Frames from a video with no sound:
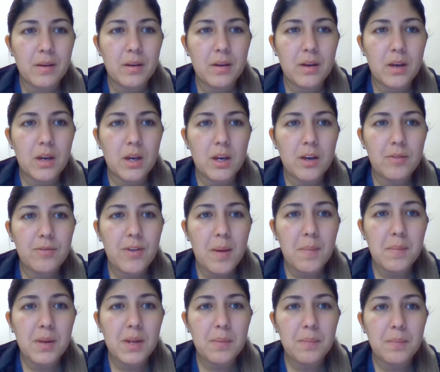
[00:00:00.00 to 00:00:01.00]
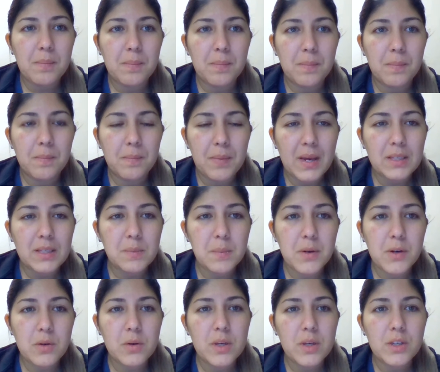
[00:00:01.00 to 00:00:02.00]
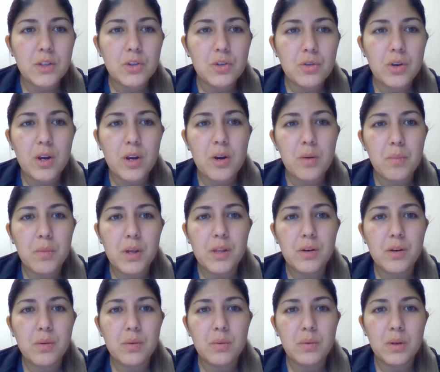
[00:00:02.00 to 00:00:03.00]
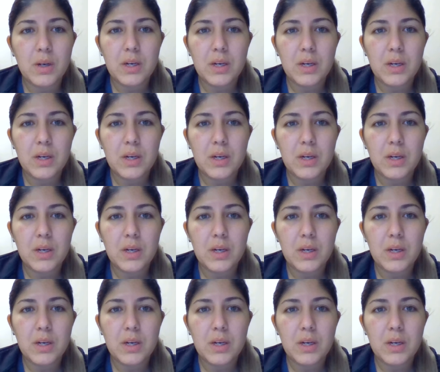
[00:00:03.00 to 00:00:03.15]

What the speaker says: Family past medical history: her mother